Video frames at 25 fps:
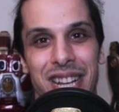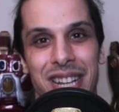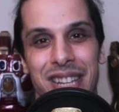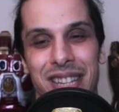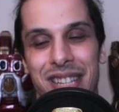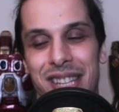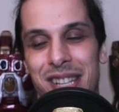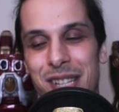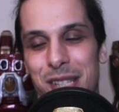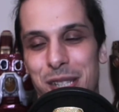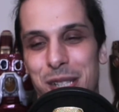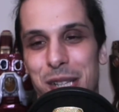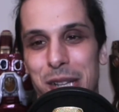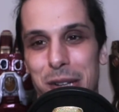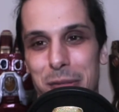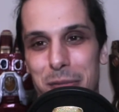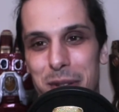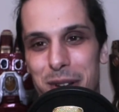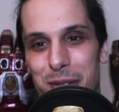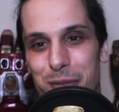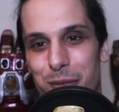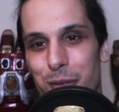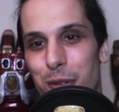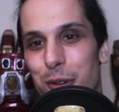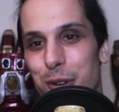This film,
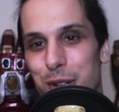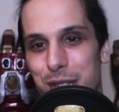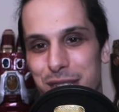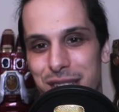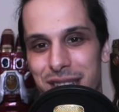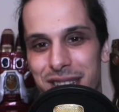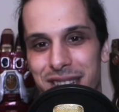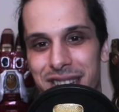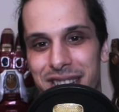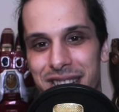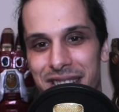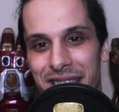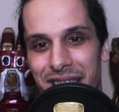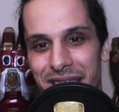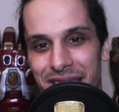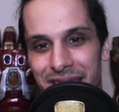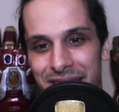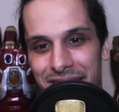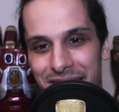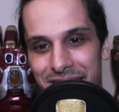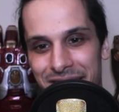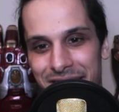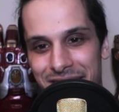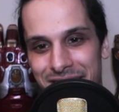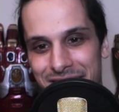unfortunately,
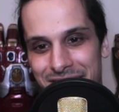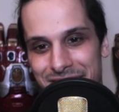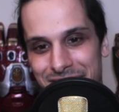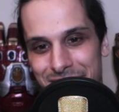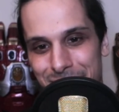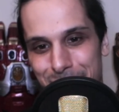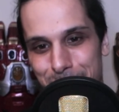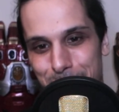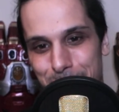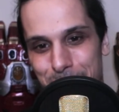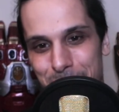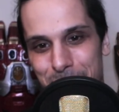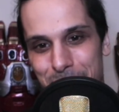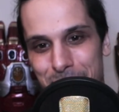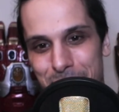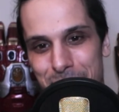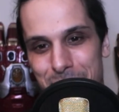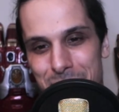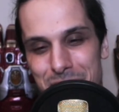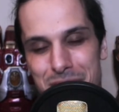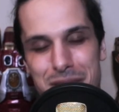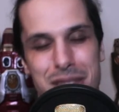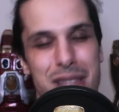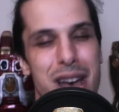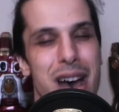is
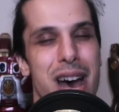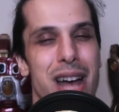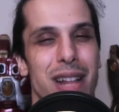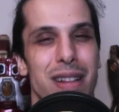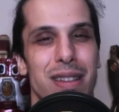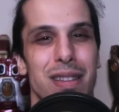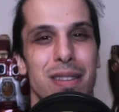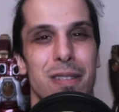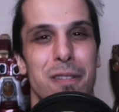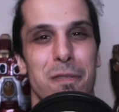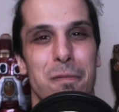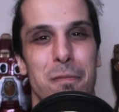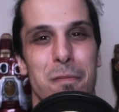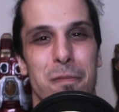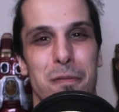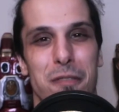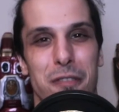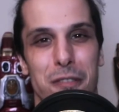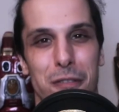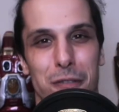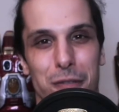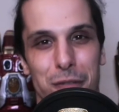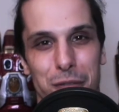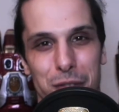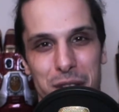not
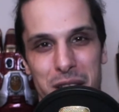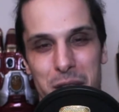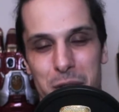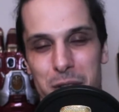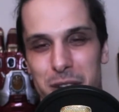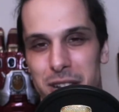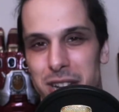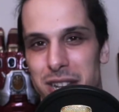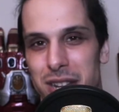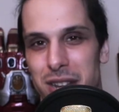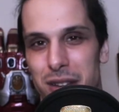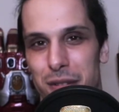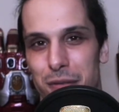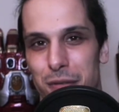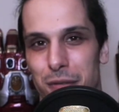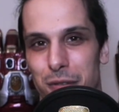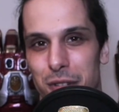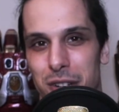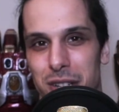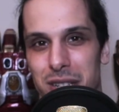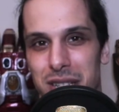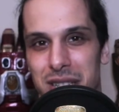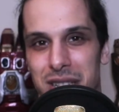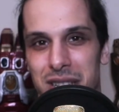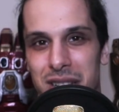very
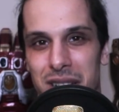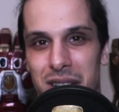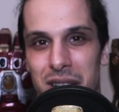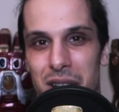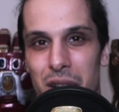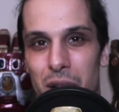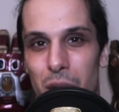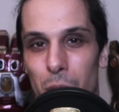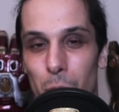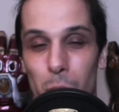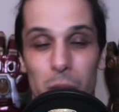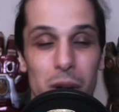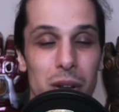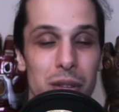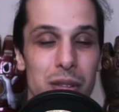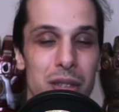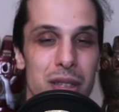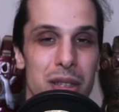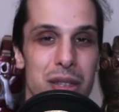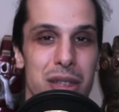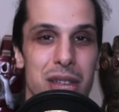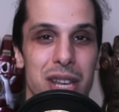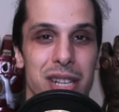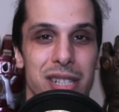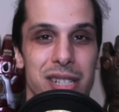different. One of
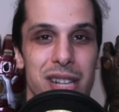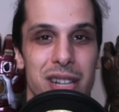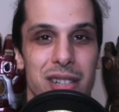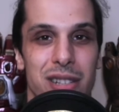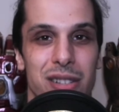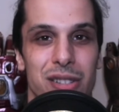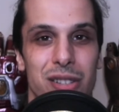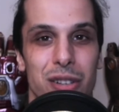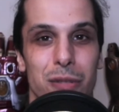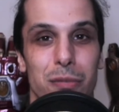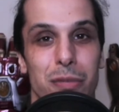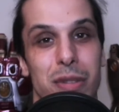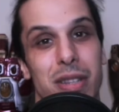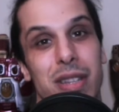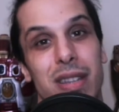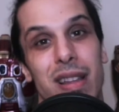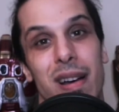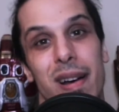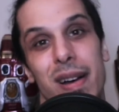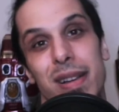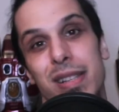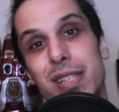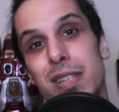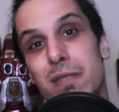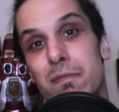the things that this film
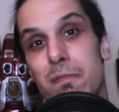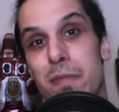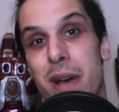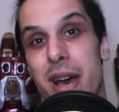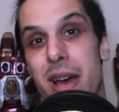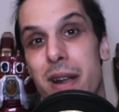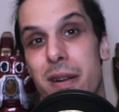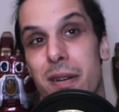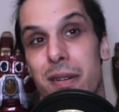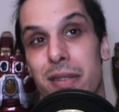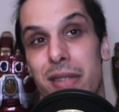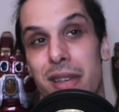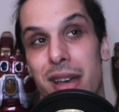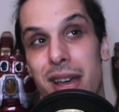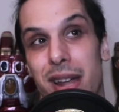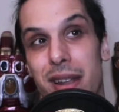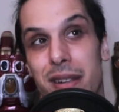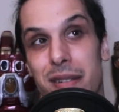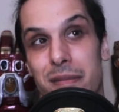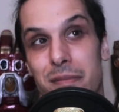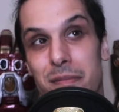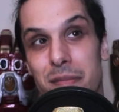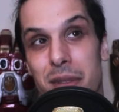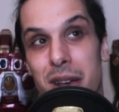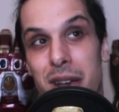does better
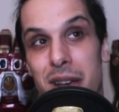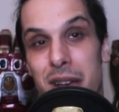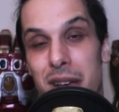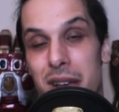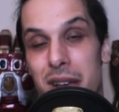than